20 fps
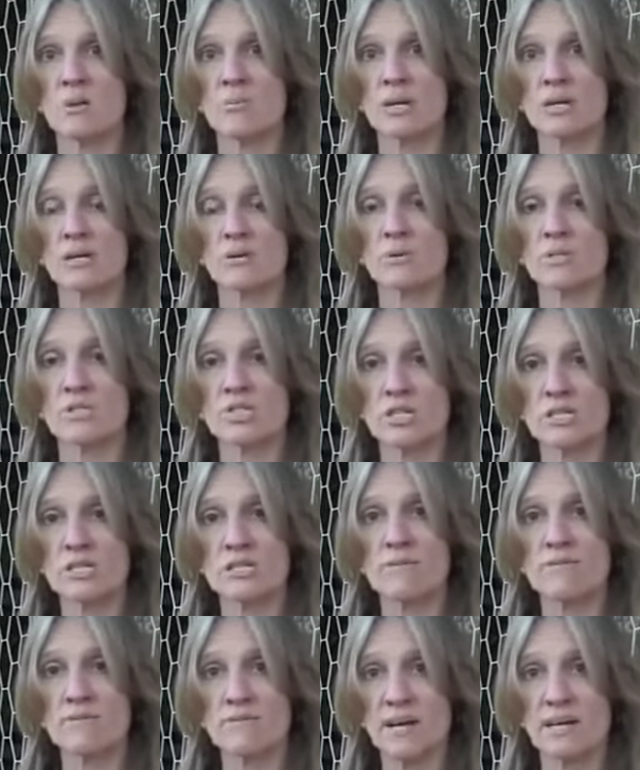But it was just
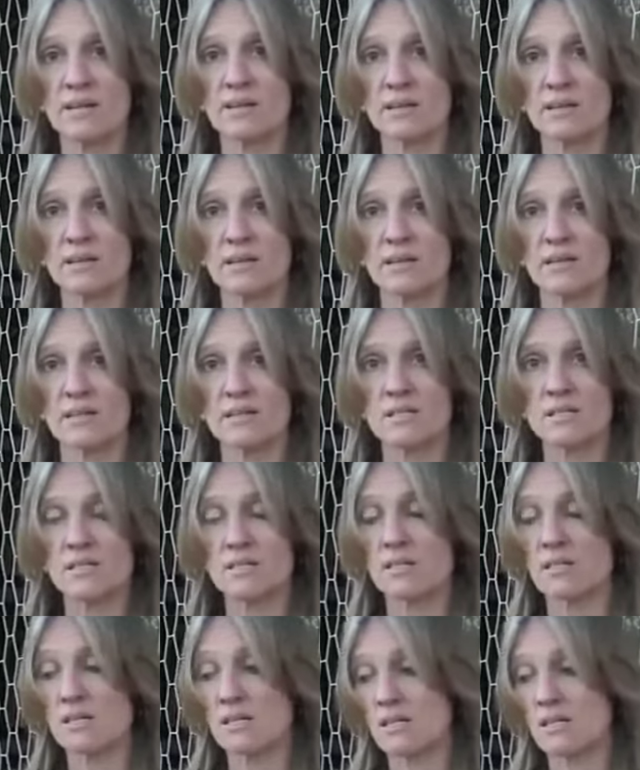the fact that